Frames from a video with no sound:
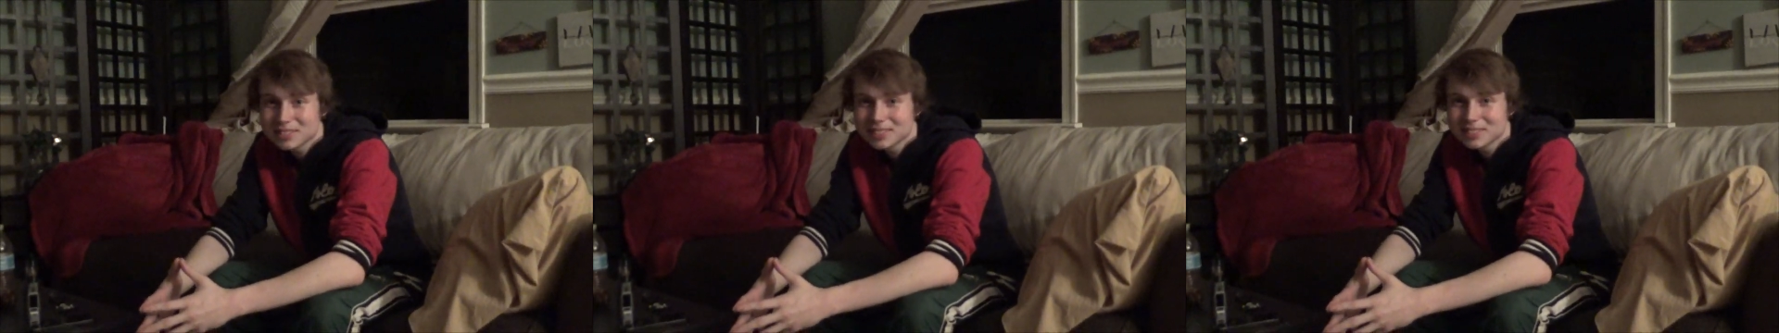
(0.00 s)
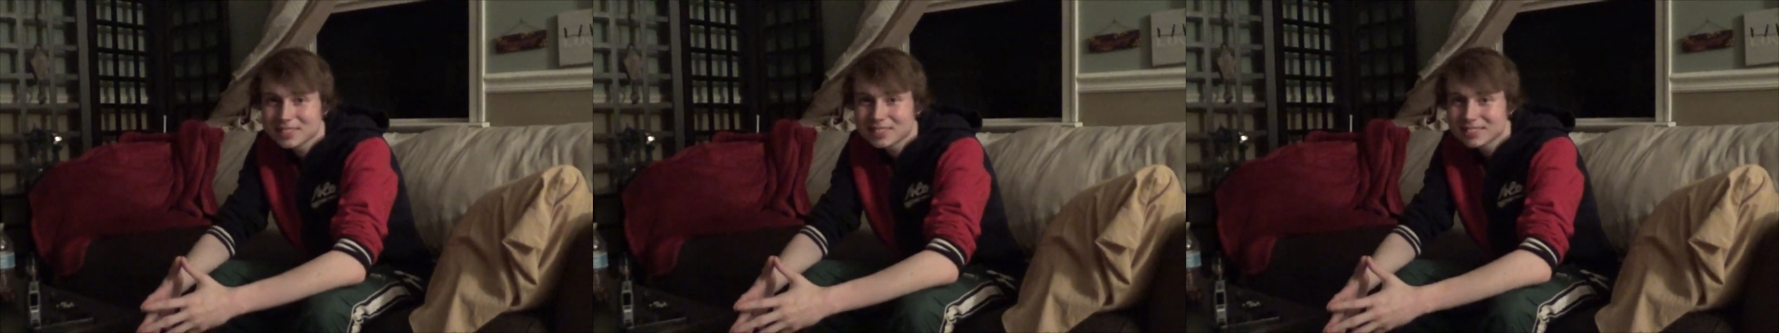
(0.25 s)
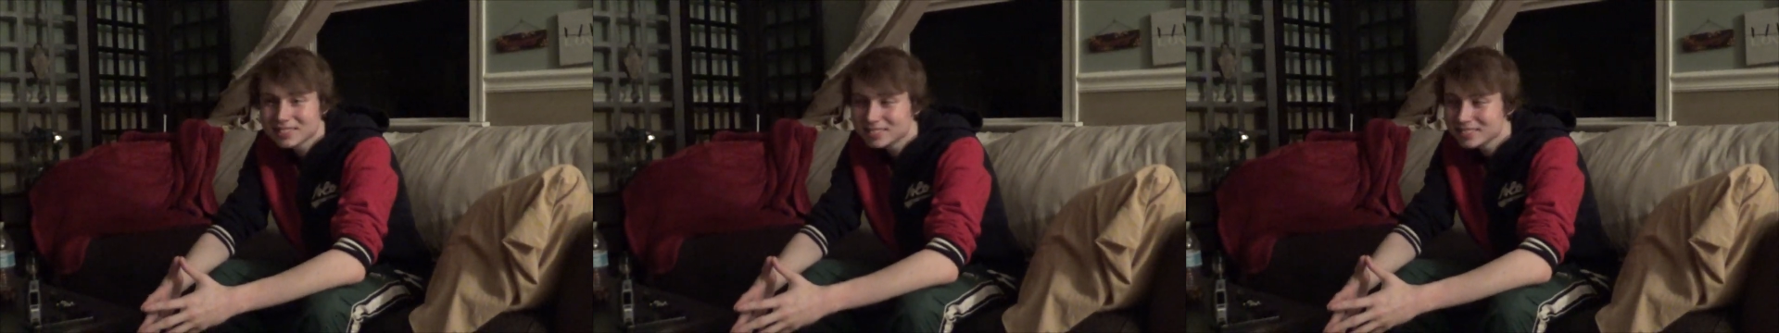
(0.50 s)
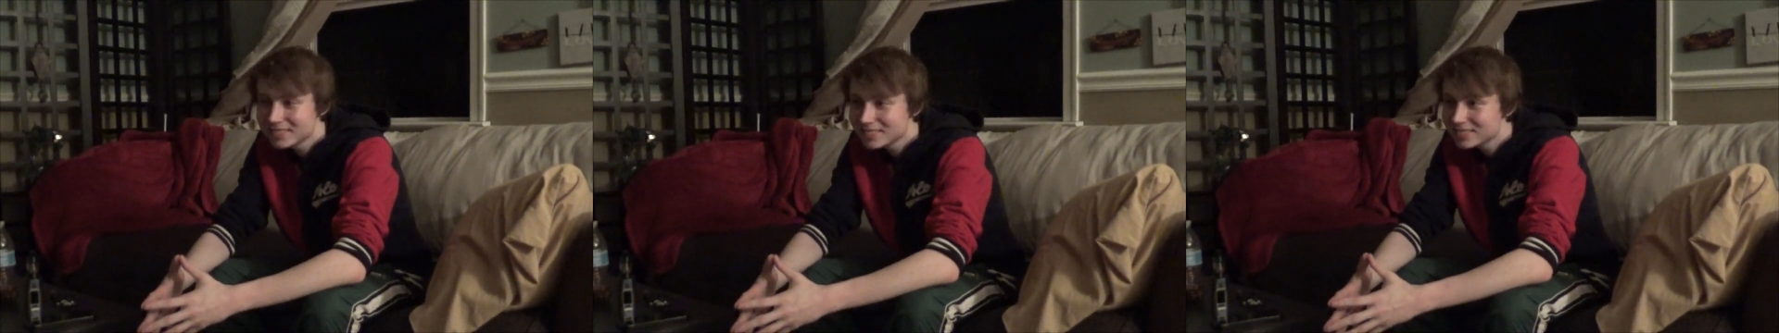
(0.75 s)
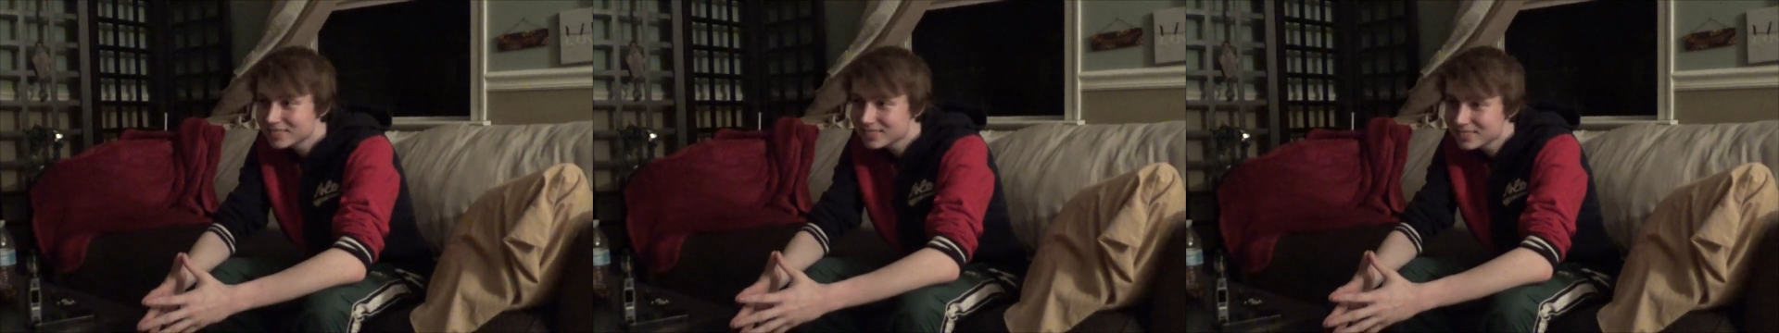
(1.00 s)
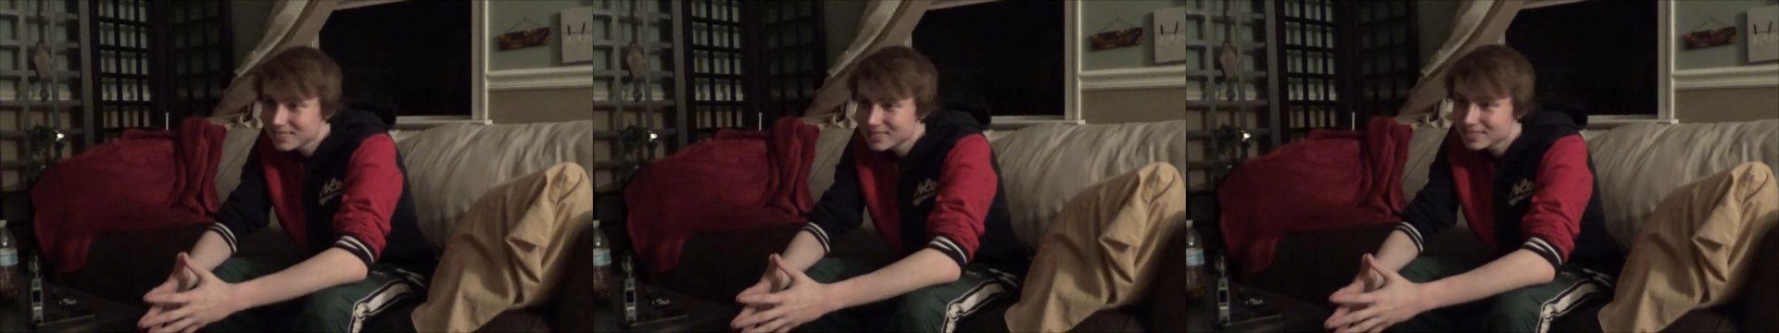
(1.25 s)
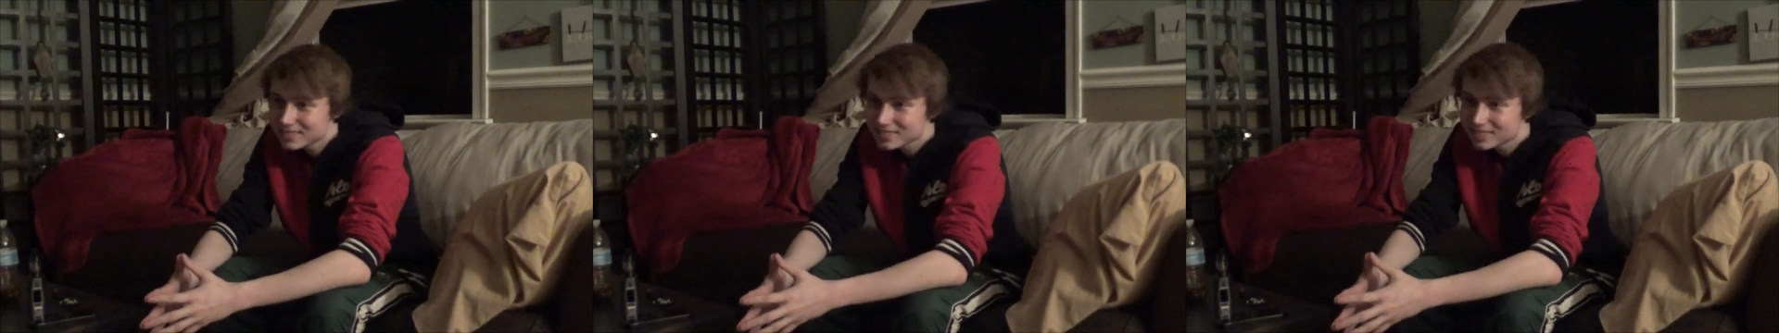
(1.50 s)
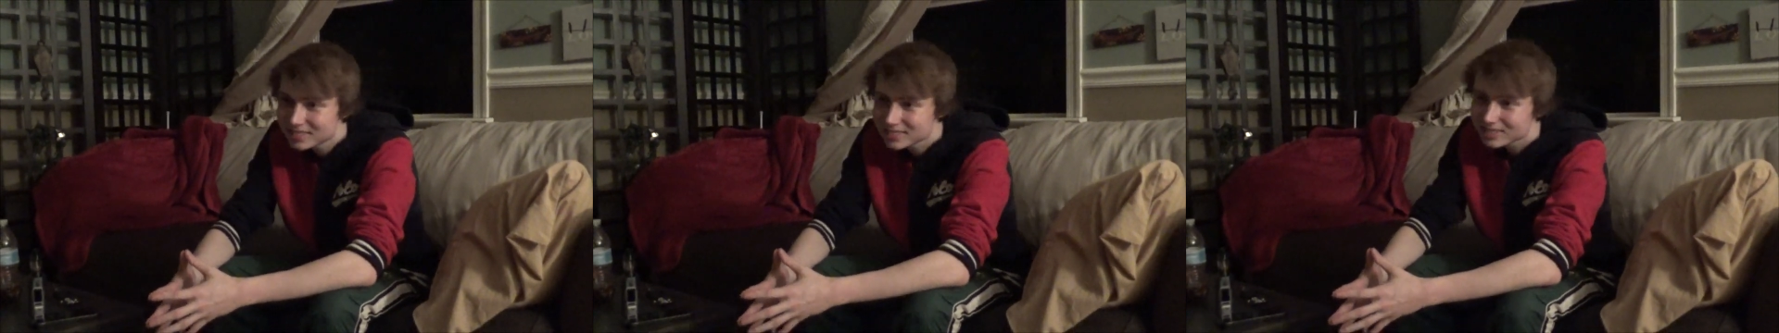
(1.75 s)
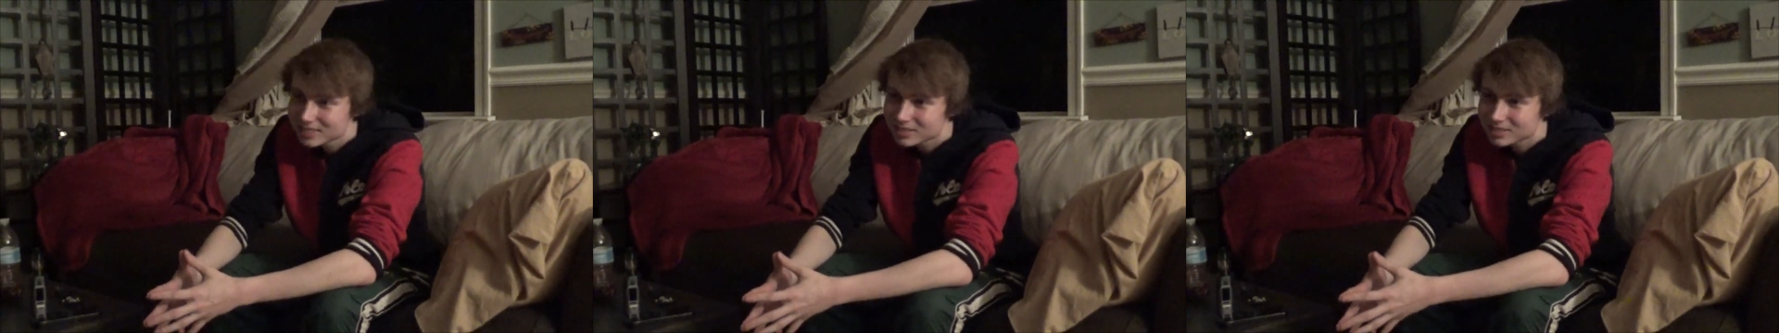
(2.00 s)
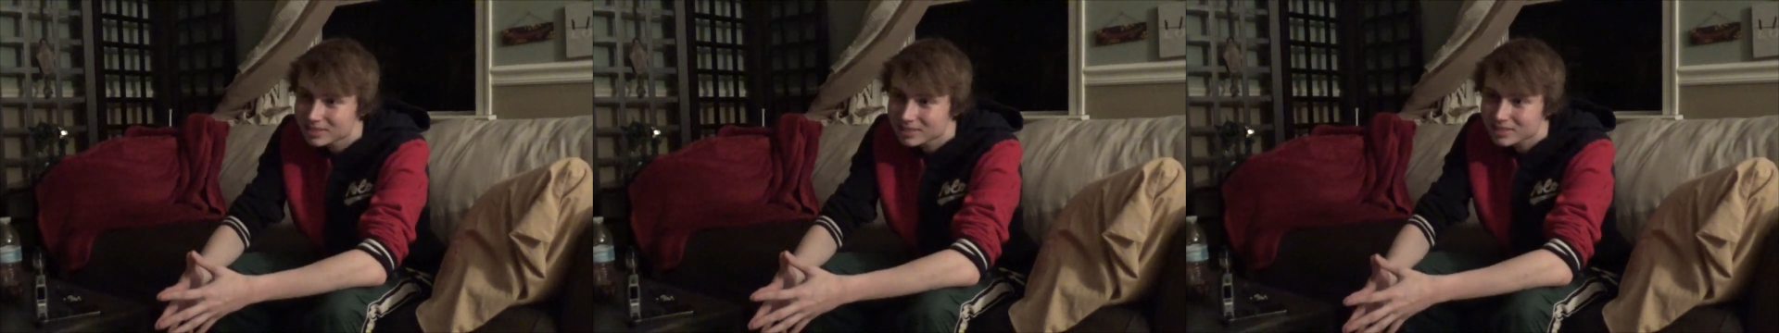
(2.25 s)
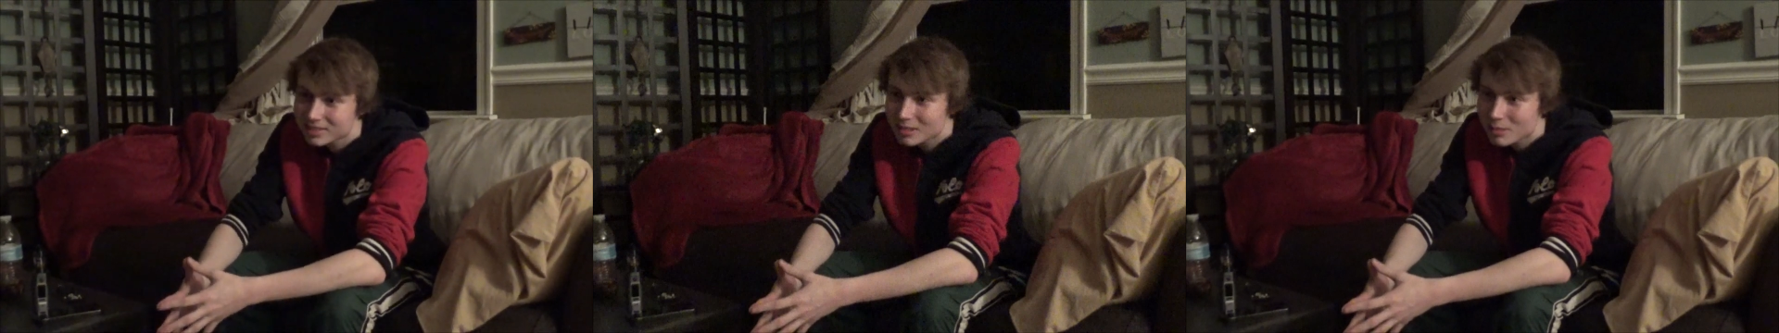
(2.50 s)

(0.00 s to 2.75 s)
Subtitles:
[no speech]